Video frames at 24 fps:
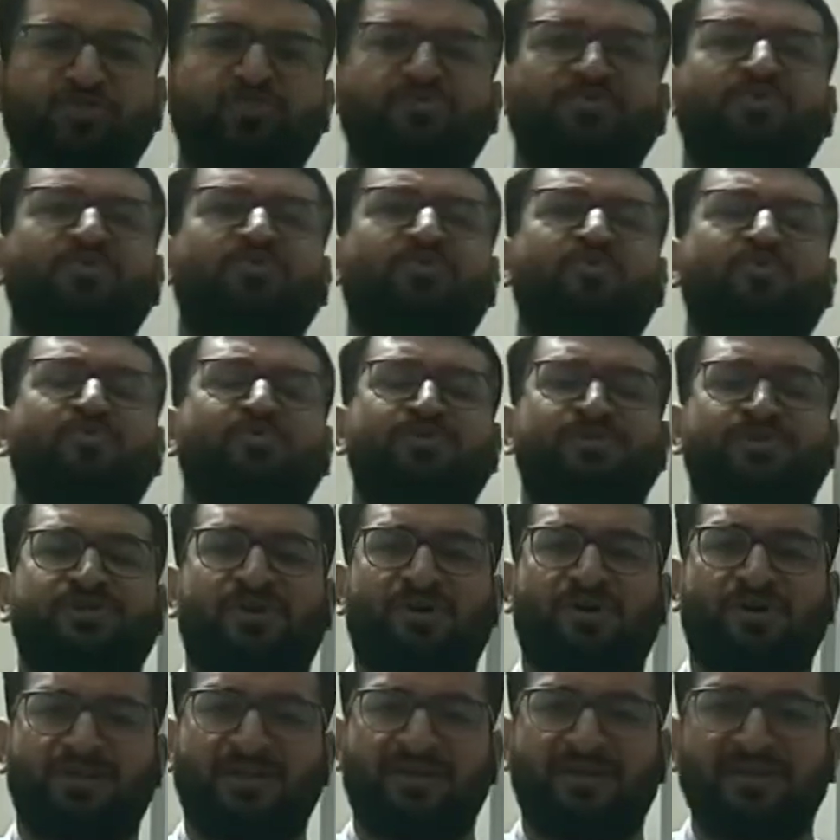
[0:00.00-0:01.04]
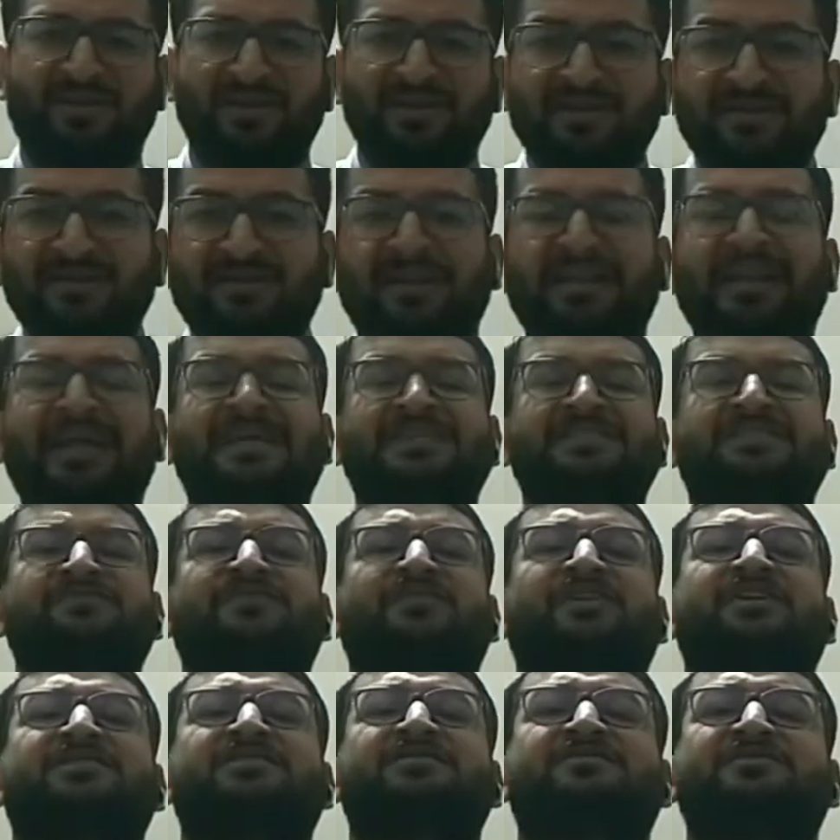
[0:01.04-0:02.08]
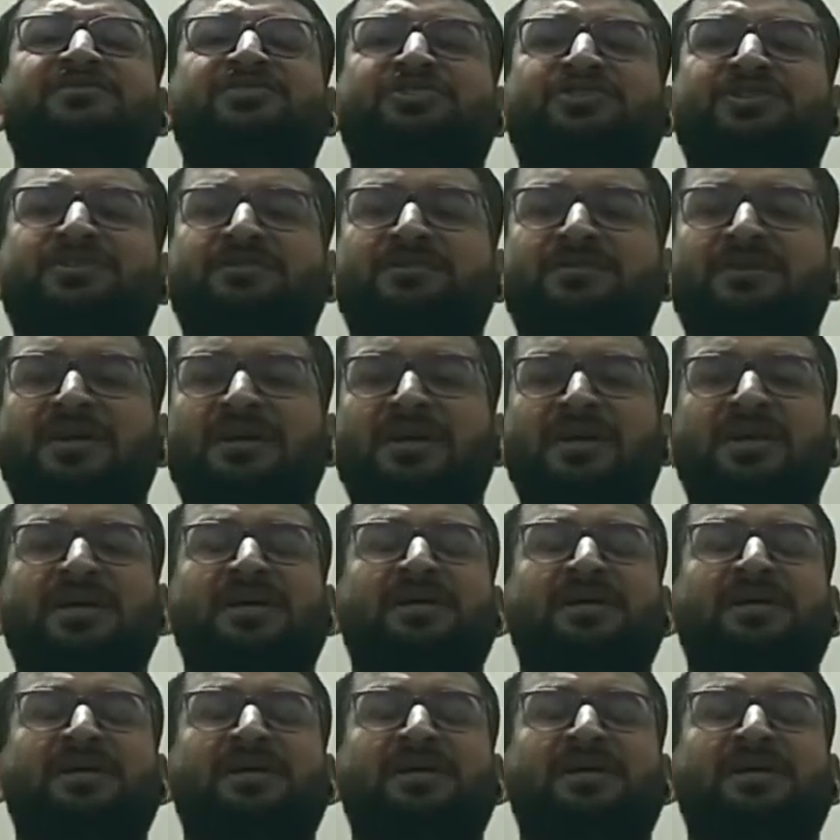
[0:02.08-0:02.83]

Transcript: tubules or the green glands for excretion.